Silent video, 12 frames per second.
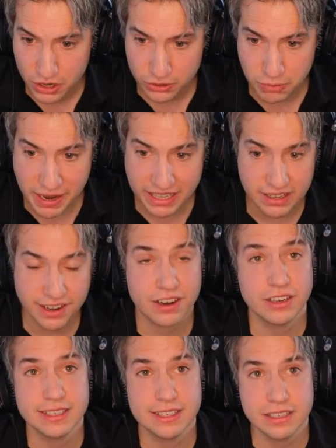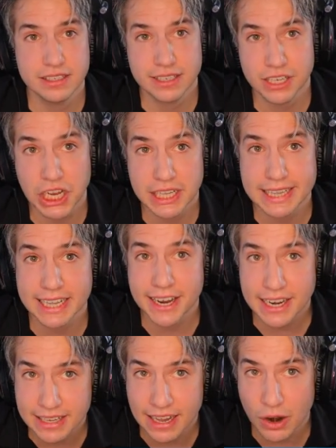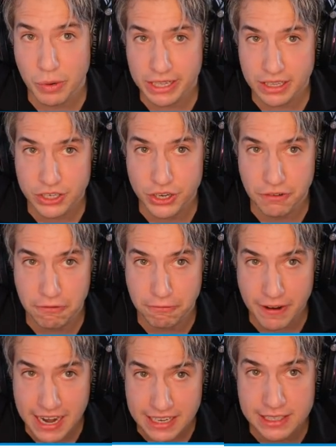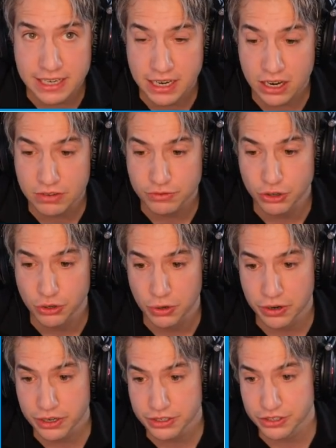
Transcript: To be clear, this is not linked directly to the phasing of the door,